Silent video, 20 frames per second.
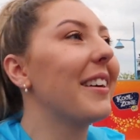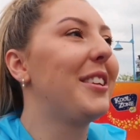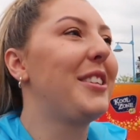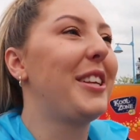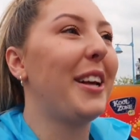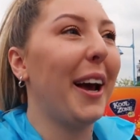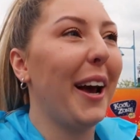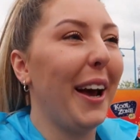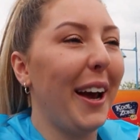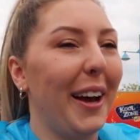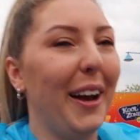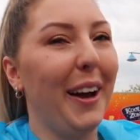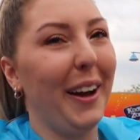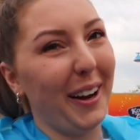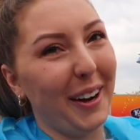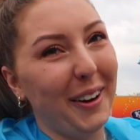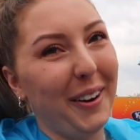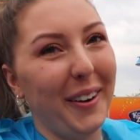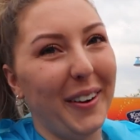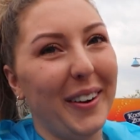
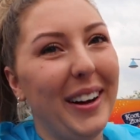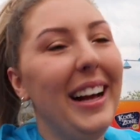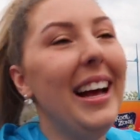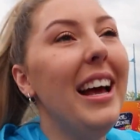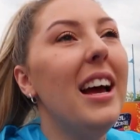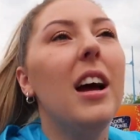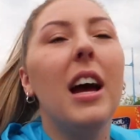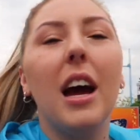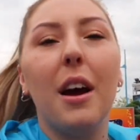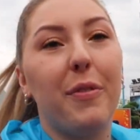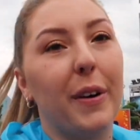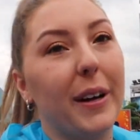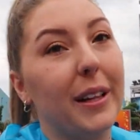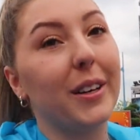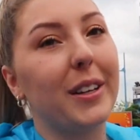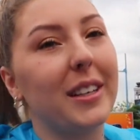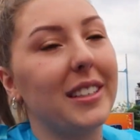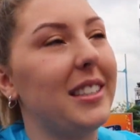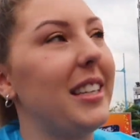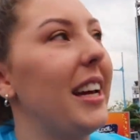If I
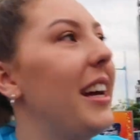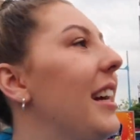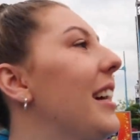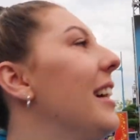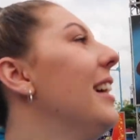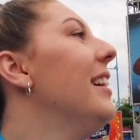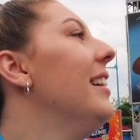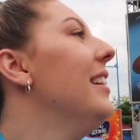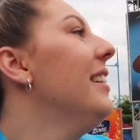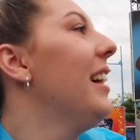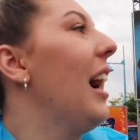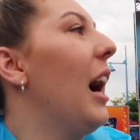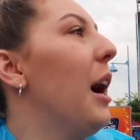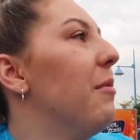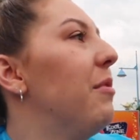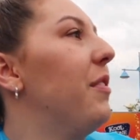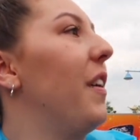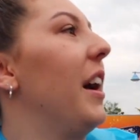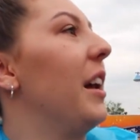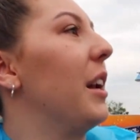look a state, I'm
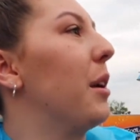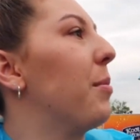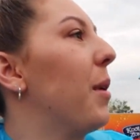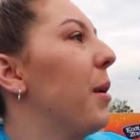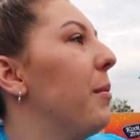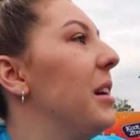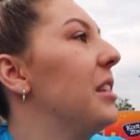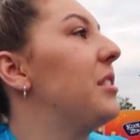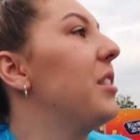fine, I promise.